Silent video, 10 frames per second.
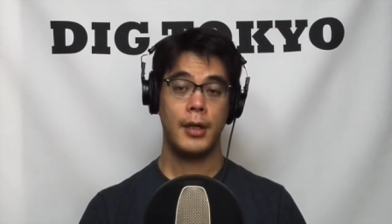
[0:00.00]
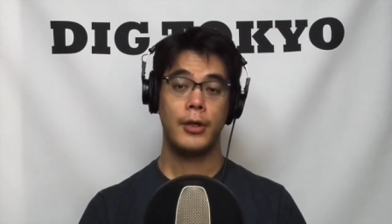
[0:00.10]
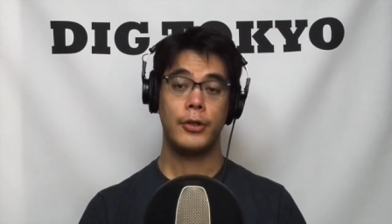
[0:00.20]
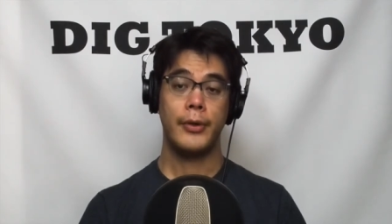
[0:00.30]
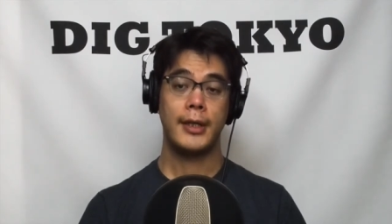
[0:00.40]

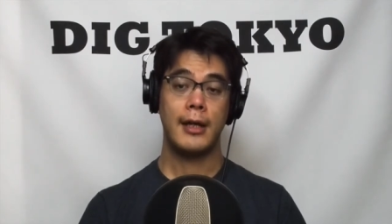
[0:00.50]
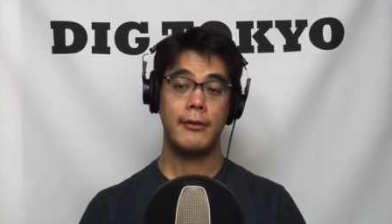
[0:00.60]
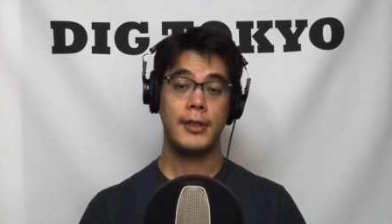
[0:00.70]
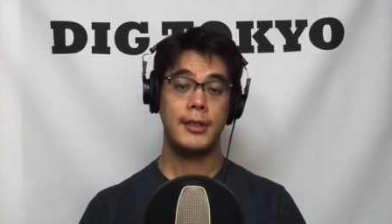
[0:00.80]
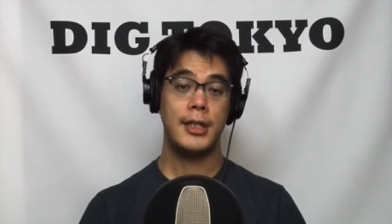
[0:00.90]
growing out
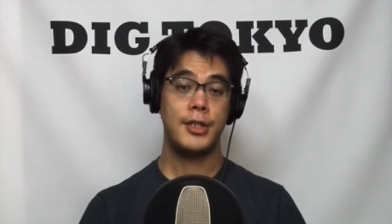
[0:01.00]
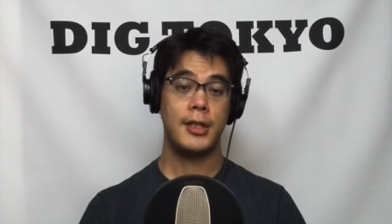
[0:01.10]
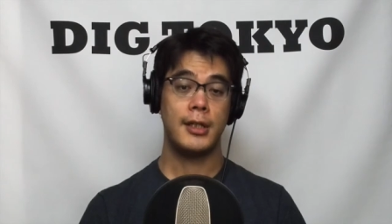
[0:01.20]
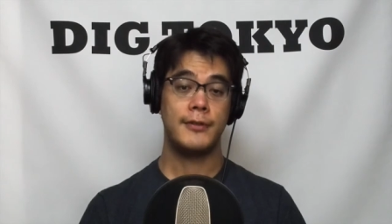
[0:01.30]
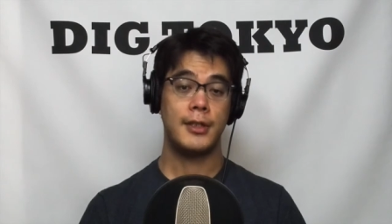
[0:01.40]
of the
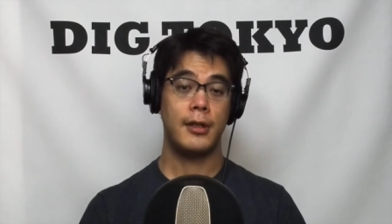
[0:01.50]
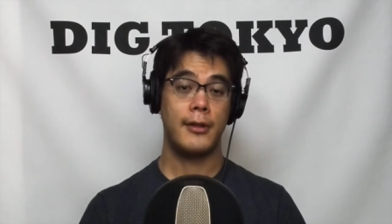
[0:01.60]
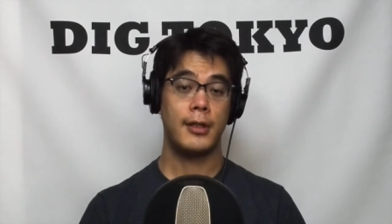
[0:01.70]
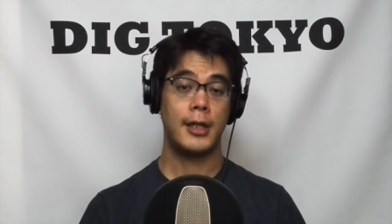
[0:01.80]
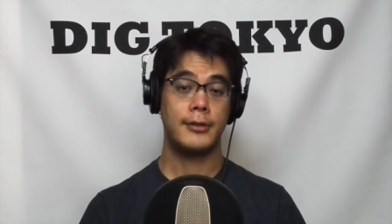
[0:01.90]
teaching of
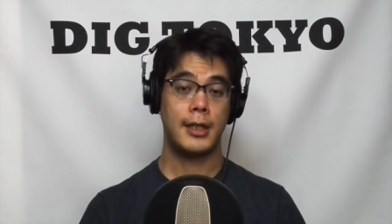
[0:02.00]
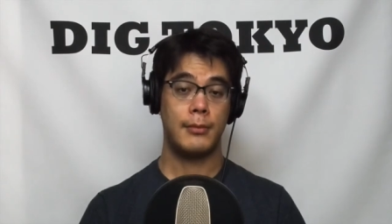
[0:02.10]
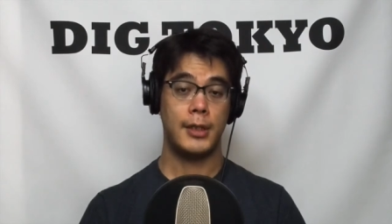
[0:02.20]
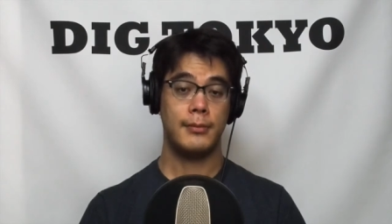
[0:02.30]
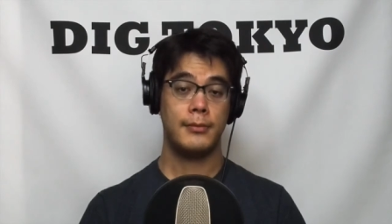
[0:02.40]
Siddhartha
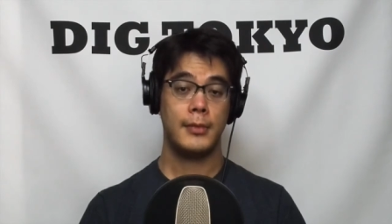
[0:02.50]
Gautama